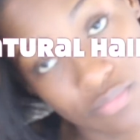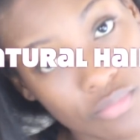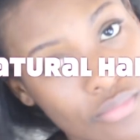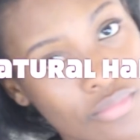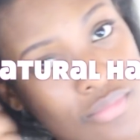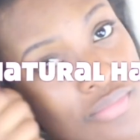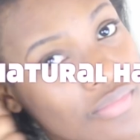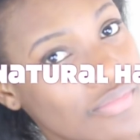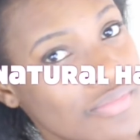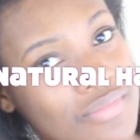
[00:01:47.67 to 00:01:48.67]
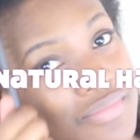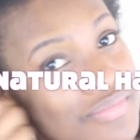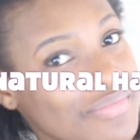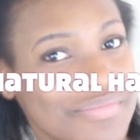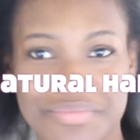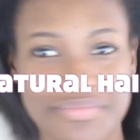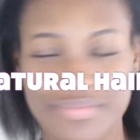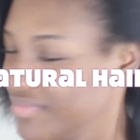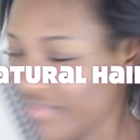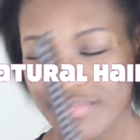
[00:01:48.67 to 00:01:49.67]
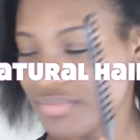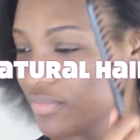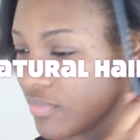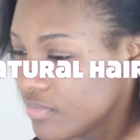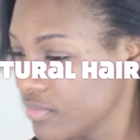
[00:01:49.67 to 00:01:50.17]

to look very familiar